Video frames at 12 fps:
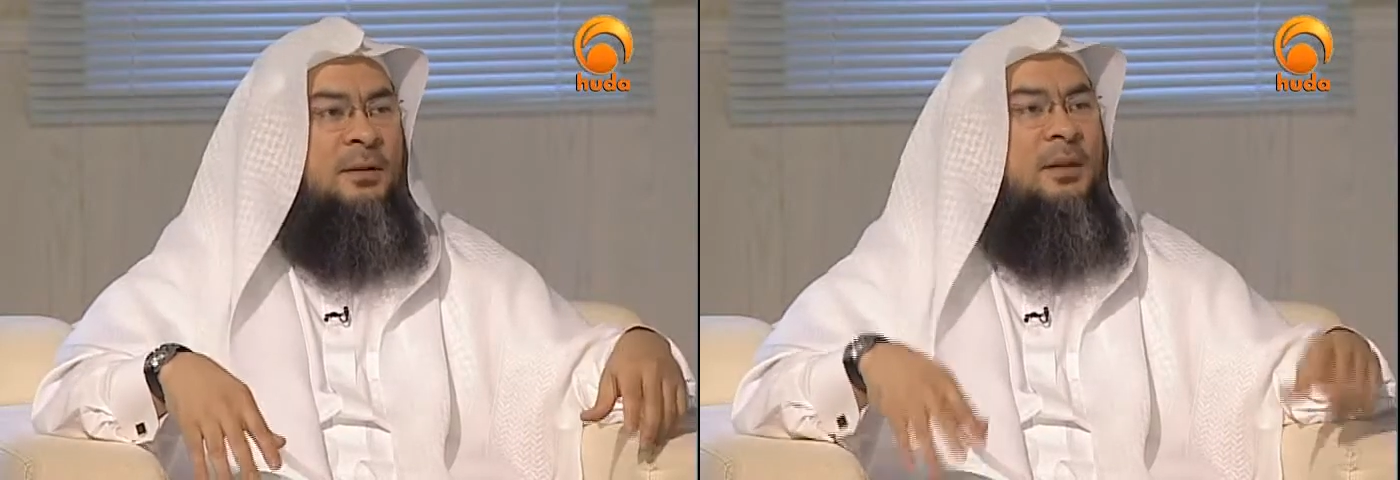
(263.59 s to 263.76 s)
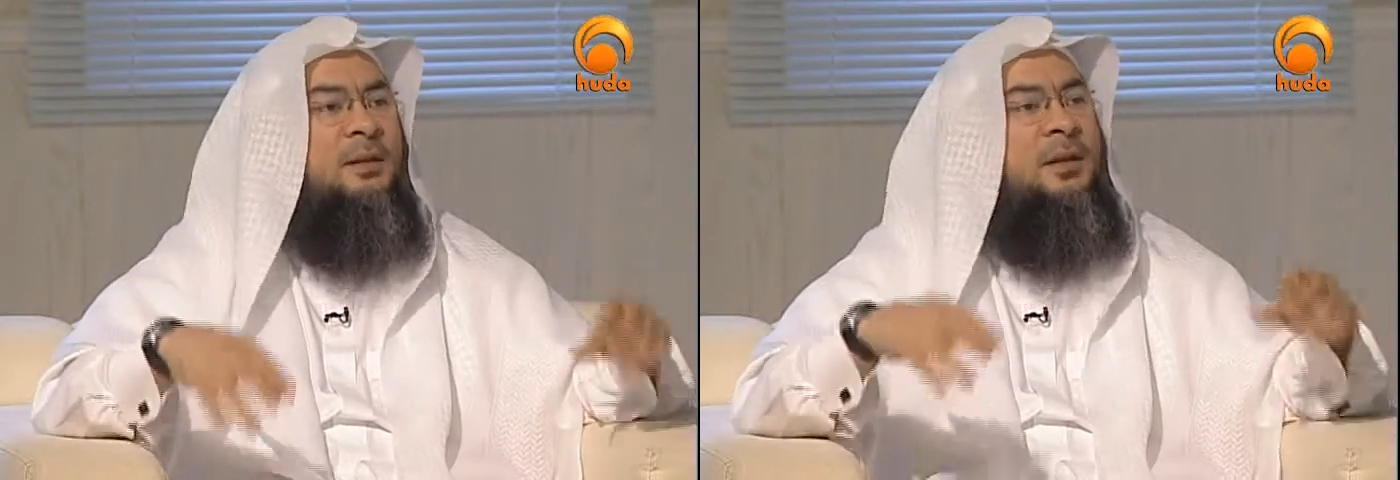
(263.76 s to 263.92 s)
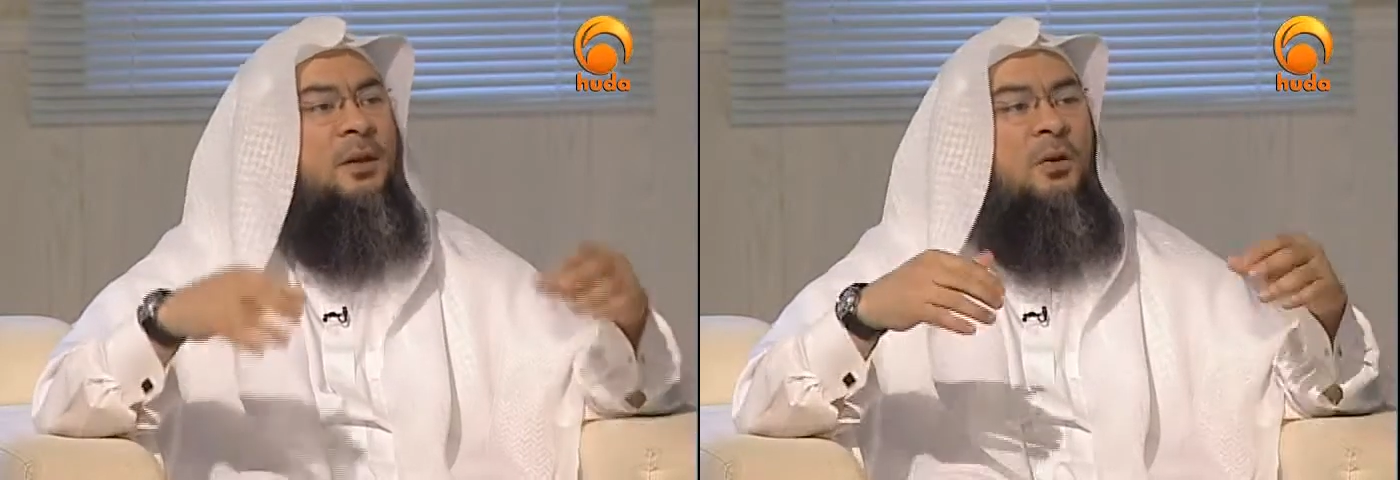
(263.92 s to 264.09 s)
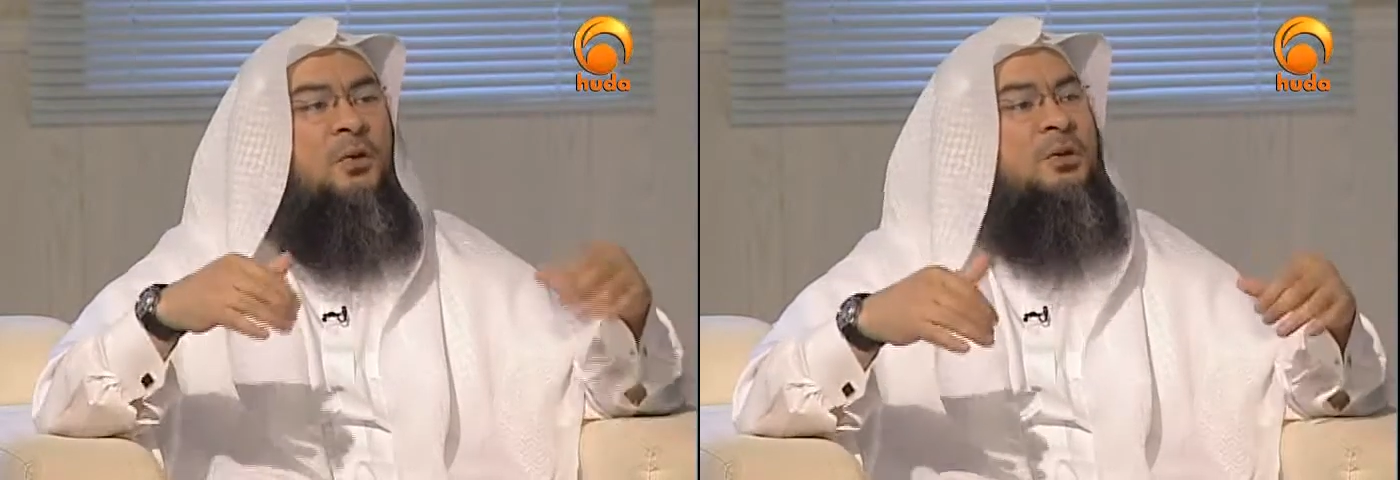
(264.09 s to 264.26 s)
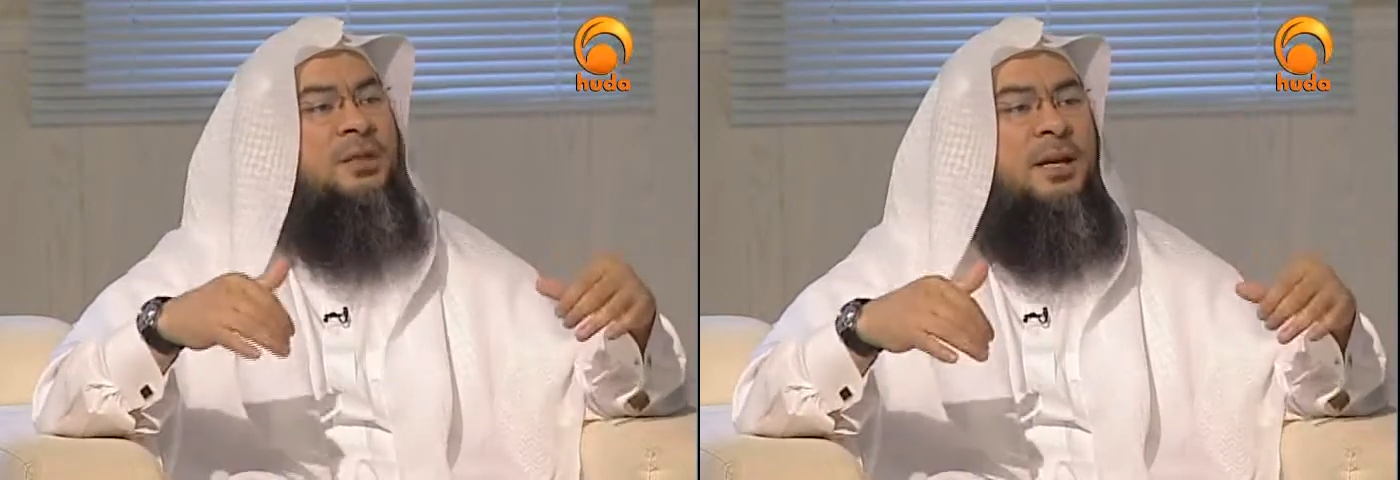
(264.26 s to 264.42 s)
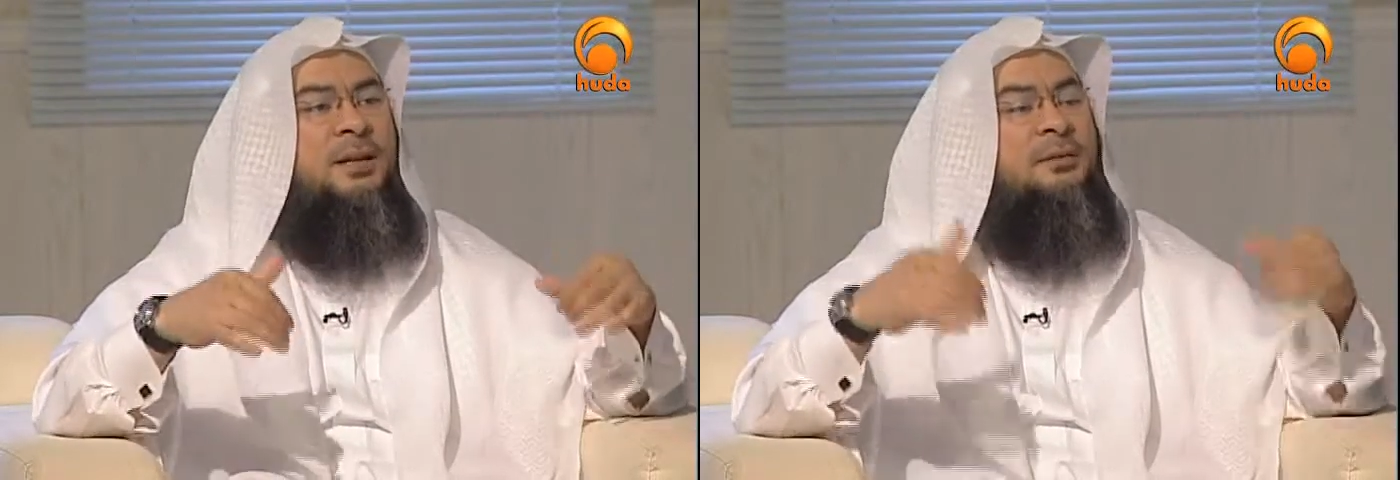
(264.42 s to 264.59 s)
And they all
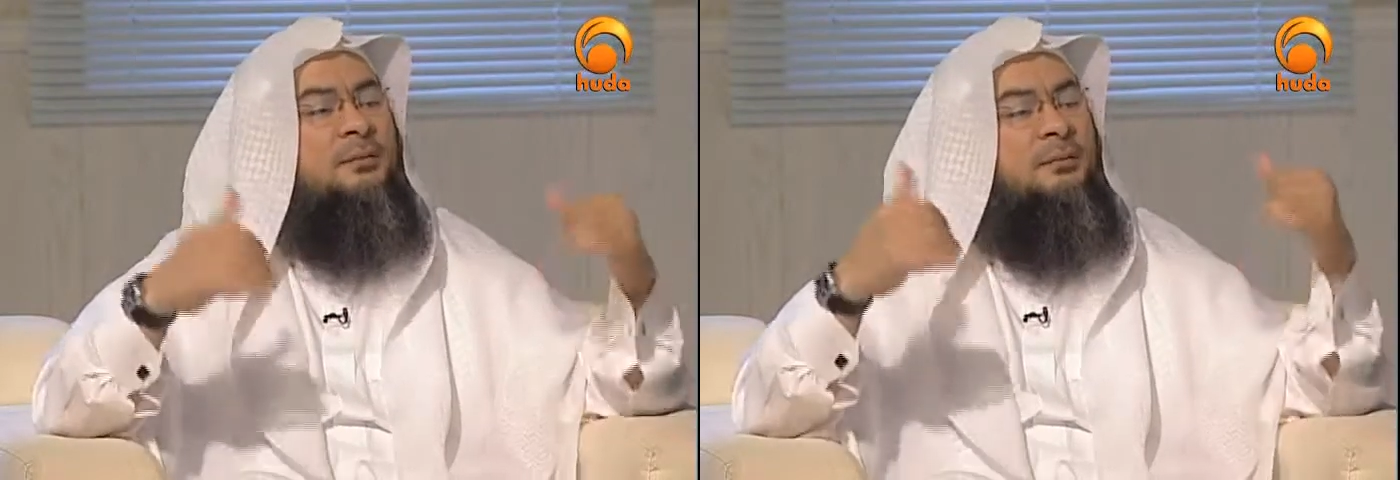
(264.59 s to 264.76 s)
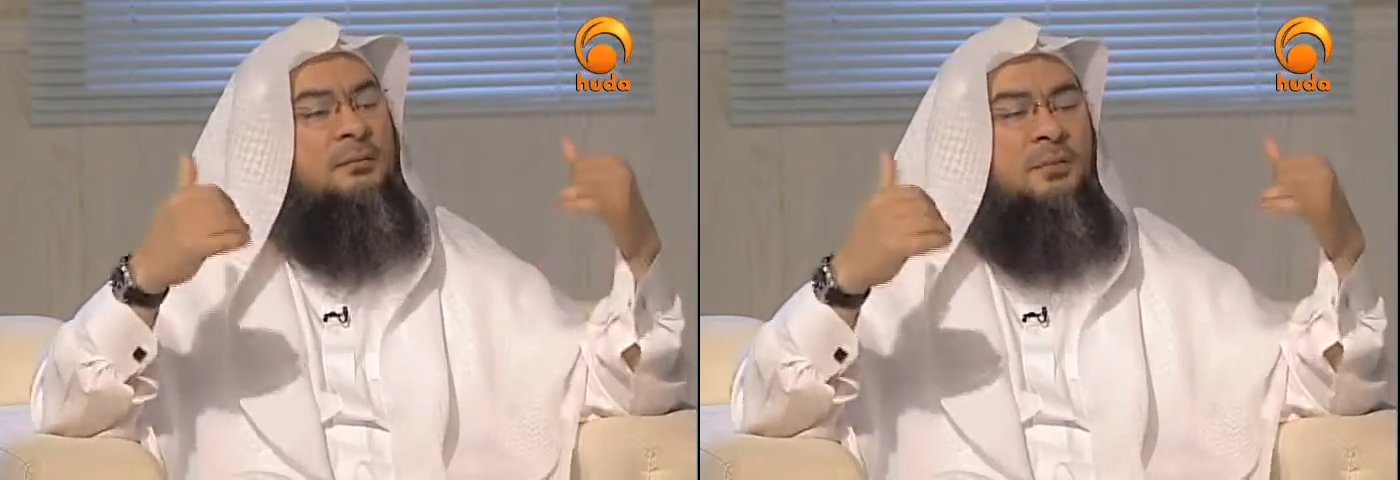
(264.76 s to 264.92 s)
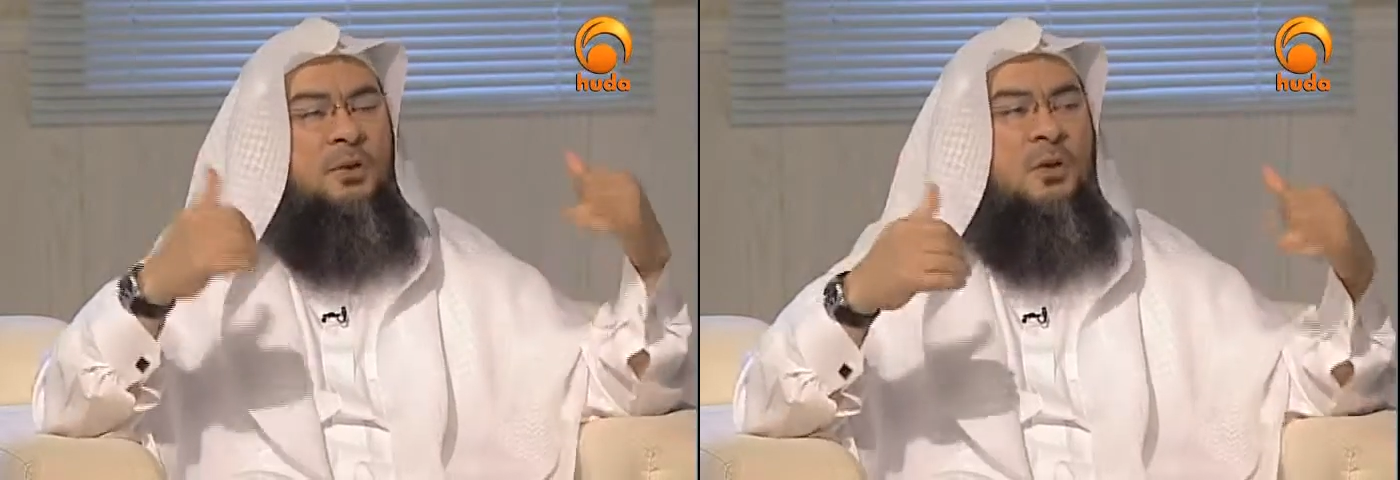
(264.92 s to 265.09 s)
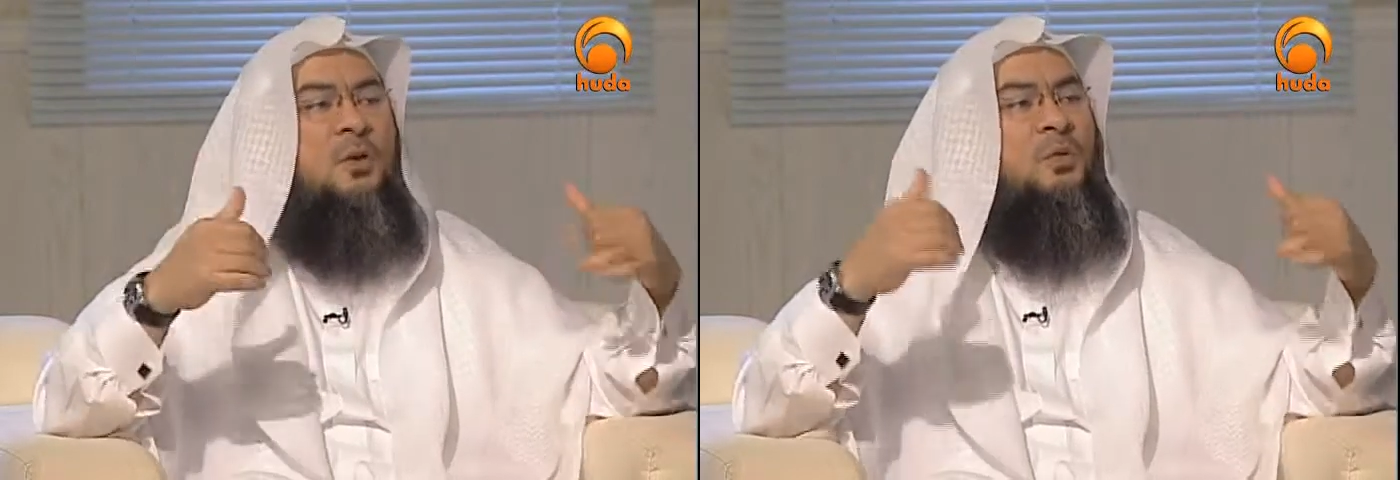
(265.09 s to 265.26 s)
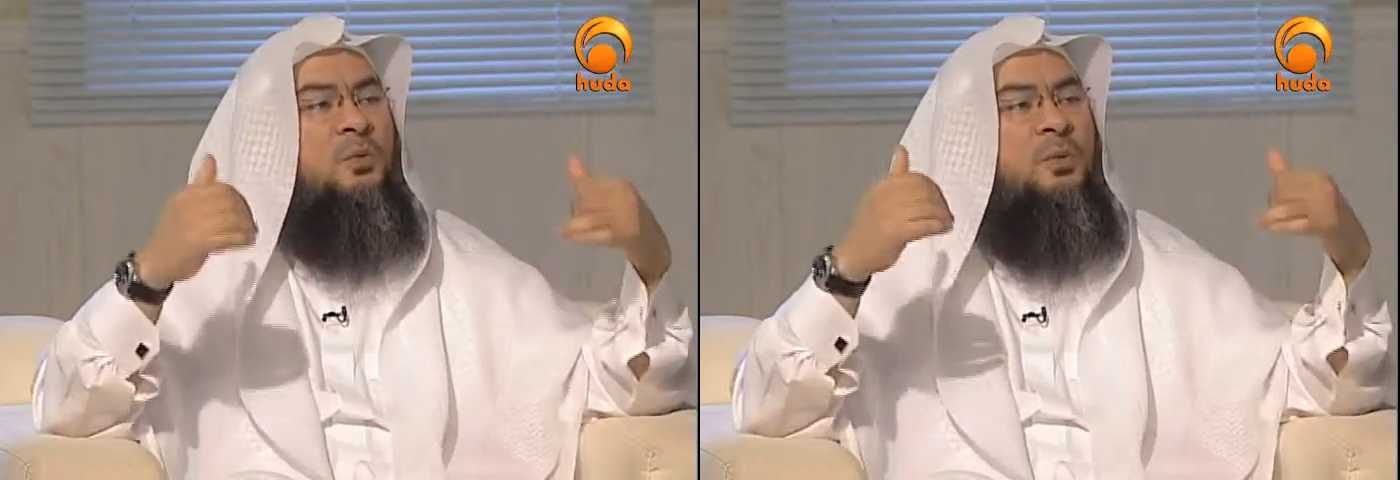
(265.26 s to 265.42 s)
said, no,